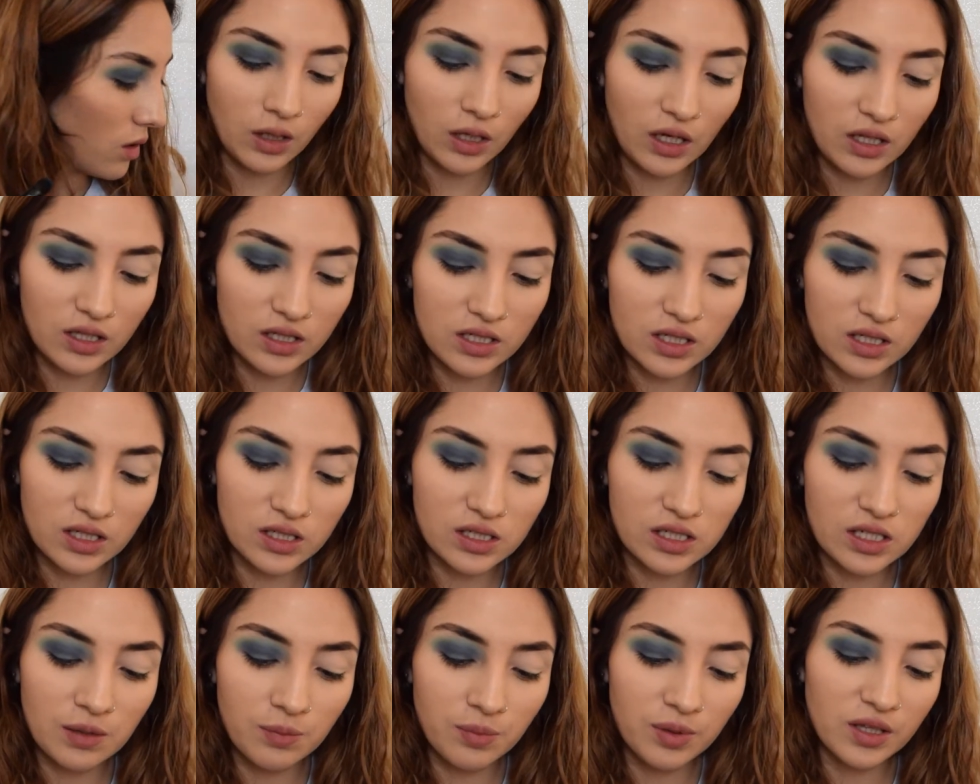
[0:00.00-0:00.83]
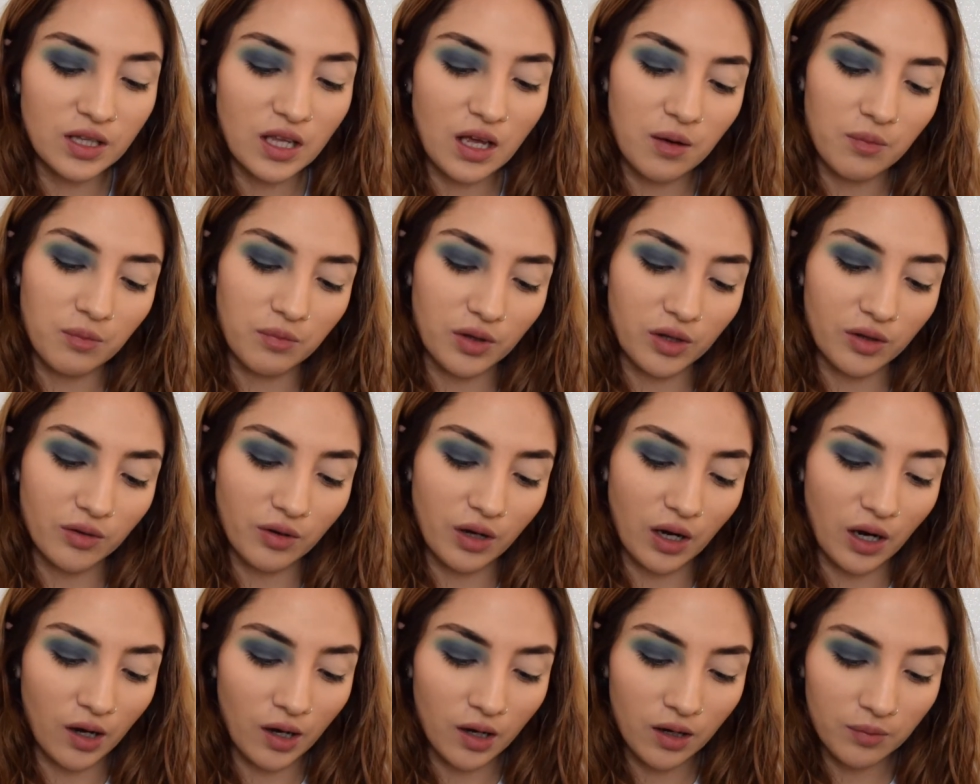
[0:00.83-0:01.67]
And to deepen that blue
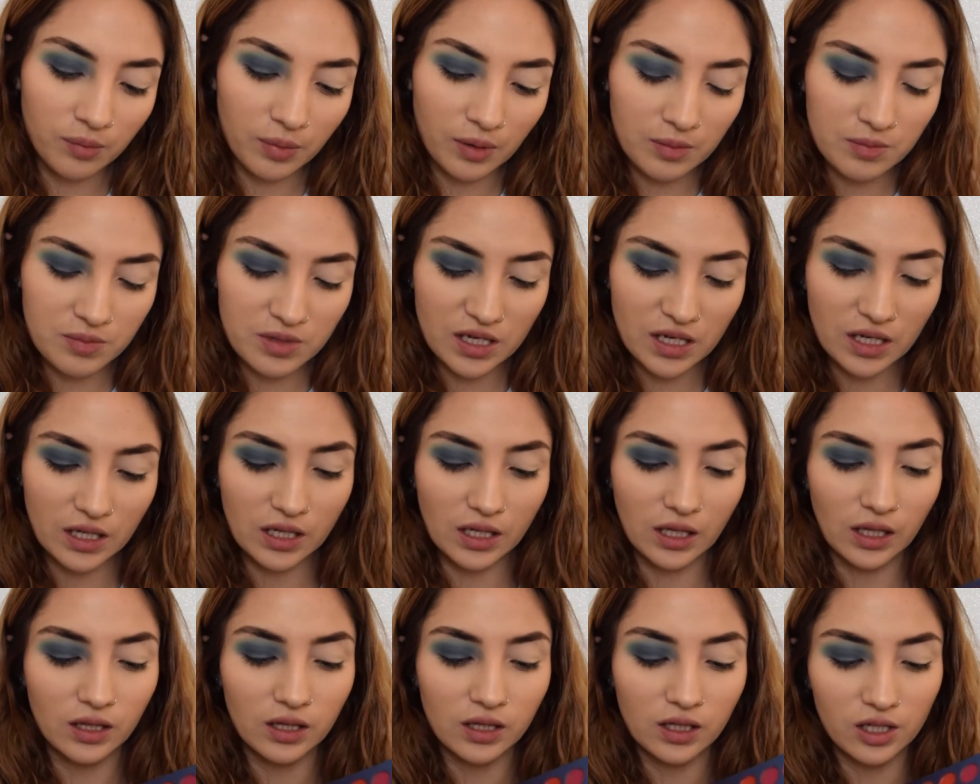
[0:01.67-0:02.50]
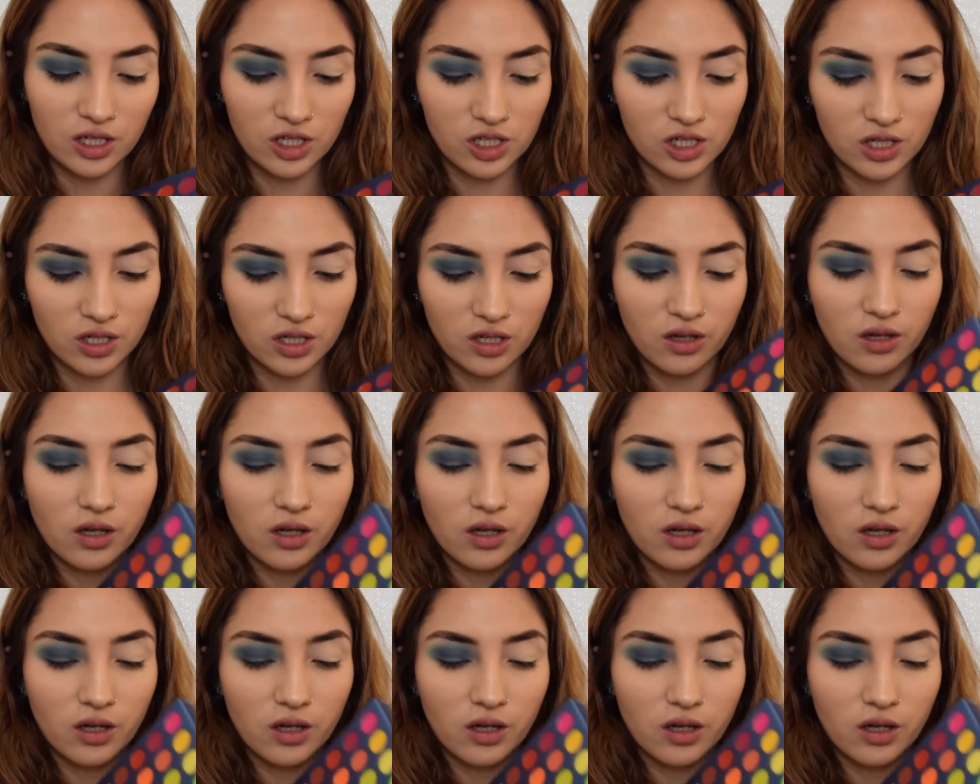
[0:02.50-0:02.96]
up, I'm taking the